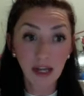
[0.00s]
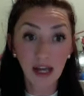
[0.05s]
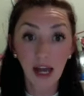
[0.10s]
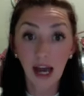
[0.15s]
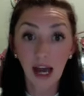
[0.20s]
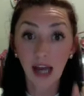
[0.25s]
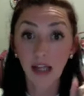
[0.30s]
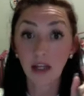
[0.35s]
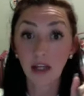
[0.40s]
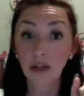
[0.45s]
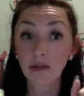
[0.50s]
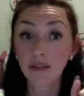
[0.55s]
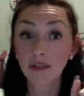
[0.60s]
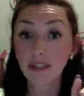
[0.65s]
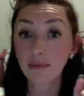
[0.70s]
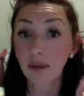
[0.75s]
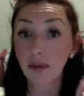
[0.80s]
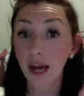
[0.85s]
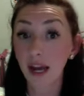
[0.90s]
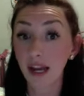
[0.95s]
I
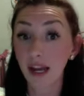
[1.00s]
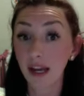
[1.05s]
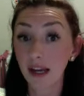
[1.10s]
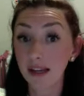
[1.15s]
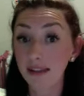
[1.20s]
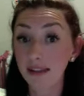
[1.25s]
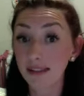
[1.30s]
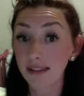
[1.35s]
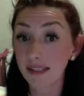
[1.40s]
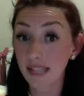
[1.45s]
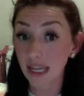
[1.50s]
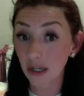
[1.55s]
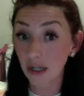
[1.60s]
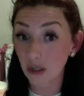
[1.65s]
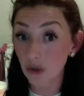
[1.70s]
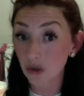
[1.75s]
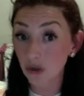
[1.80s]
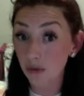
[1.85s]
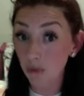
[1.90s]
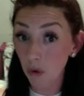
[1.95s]
used my
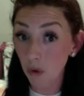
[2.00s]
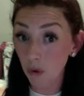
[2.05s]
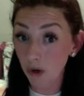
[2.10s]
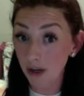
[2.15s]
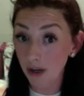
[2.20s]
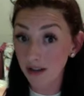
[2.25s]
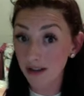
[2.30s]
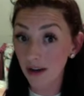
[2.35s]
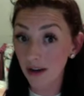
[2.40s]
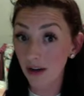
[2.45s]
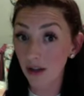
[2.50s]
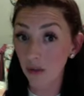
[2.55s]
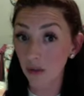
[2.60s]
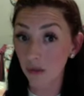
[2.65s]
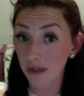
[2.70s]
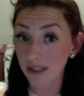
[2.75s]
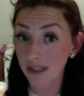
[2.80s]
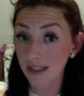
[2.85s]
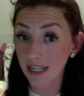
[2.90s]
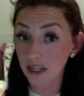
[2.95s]
sales report on the
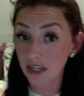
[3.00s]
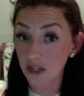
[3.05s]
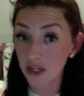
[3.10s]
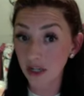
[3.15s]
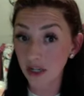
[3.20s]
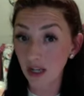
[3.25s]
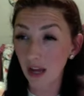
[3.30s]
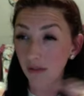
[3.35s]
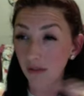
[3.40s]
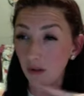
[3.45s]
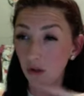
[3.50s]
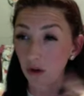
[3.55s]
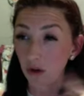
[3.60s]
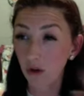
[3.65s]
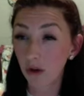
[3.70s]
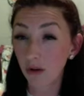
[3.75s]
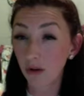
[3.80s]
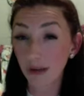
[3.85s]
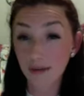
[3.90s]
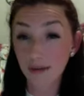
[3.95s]
workstation. If you don't
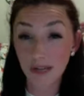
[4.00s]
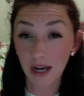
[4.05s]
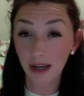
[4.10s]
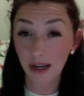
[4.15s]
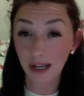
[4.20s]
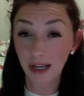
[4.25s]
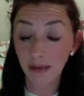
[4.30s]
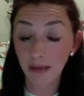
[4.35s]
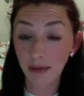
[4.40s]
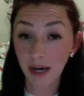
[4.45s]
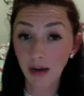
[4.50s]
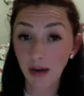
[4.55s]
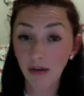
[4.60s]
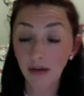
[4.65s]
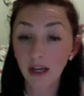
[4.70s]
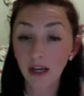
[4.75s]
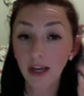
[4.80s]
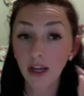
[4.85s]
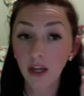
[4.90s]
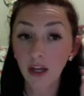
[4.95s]
know what I'm talking about,
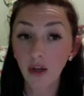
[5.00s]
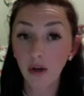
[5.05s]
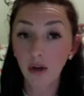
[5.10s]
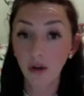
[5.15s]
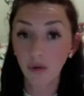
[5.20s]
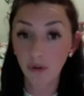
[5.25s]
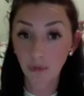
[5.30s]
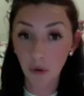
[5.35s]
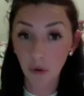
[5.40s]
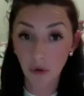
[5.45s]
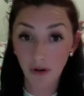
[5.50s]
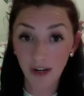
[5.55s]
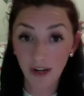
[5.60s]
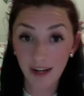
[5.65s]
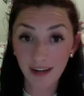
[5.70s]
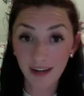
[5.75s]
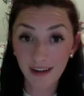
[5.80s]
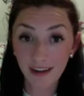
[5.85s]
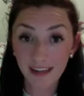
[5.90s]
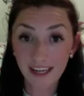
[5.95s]
you go to
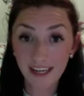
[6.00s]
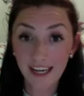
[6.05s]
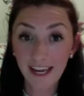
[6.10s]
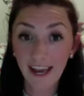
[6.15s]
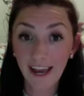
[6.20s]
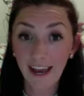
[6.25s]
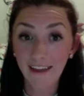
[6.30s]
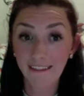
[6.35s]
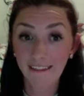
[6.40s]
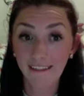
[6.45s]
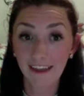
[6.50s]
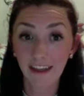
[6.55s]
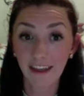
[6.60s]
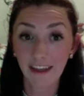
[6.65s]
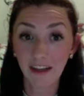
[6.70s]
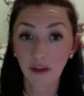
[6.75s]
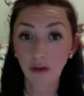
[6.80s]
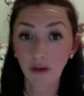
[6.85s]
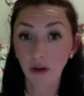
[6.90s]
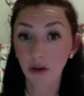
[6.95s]
reporting and
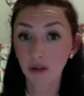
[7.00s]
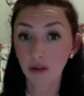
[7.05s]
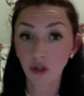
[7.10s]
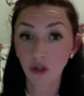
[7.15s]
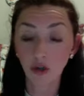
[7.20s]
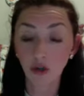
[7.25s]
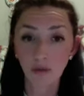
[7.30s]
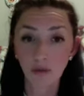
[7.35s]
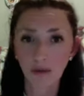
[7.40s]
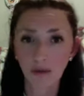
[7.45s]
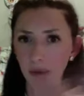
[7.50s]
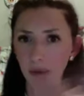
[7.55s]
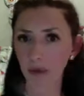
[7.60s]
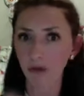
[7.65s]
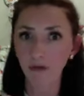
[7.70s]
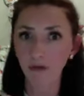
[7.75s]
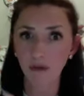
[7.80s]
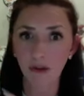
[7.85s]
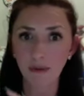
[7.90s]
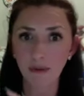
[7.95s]
then you go to my
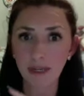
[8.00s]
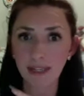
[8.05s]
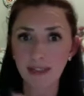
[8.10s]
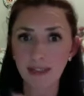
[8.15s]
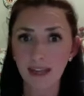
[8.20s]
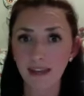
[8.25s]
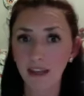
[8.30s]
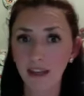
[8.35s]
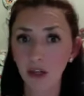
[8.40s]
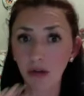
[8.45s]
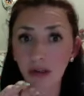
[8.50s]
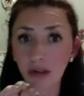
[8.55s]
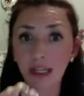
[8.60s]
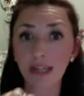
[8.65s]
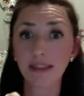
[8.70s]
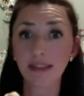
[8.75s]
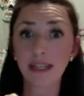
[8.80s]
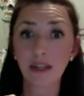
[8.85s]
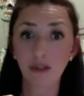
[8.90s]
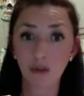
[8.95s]
performance and then you
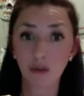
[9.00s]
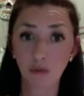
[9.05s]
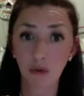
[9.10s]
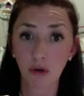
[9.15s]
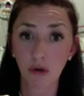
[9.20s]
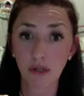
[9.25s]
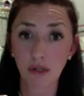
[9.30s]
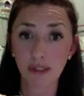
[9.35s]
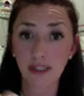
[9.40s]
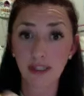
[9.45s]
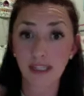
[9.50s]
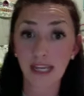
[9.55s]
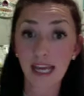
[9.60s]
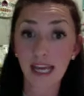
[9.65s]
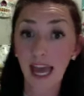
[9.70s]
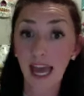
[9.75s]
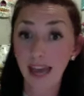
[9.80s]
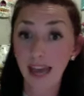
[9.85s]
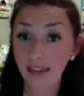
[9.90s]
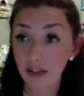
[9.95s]
click sales reports.
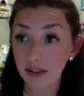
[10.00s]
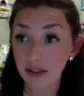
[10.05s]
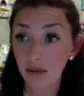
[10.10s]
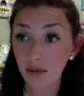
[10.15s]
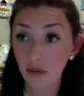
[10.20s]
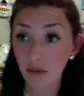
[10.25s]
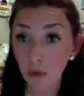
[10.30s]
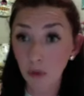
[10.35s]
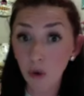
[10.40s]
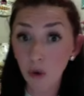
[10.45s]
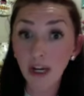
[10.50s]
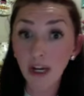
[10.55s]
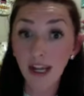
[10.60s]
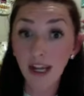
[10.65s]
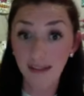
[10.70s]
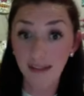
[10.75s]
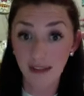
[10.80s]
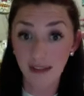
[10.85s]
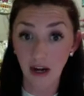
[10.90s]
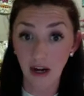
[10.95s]
And there's a report
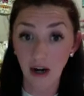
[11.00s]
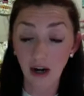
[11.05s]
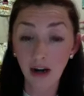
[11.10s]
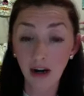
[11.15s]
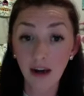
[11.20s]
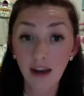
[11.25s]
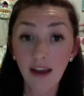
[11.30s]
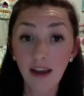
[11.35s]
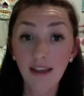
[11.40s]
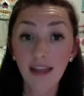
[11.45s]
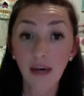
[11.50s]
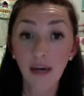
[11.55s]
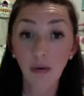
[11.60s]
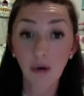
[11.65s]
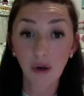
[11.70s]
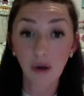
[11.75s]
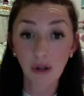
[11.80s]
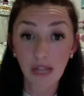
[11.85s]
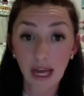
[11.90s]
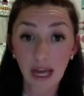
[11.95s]
in there that
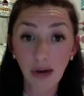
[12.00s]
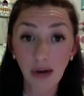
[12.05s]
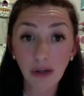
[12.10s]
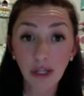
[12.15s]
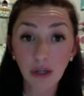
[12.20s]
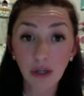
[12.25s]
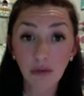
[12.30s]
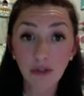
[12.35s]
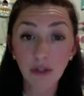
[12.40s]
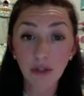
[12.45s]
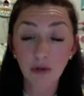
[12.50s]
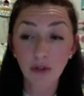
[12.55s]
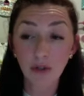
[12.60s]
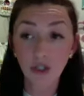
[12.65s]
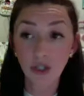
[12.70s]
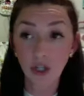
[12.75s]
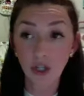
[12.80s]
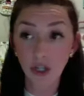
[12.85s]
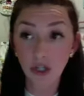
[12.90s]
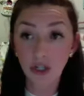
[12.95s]
will allow you to
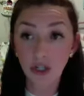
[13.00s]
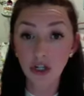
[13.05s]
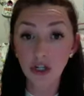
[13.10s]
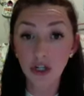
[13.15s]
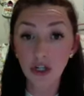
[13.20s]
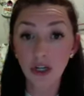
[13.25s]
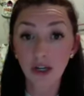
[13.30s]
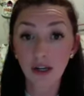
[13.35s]
search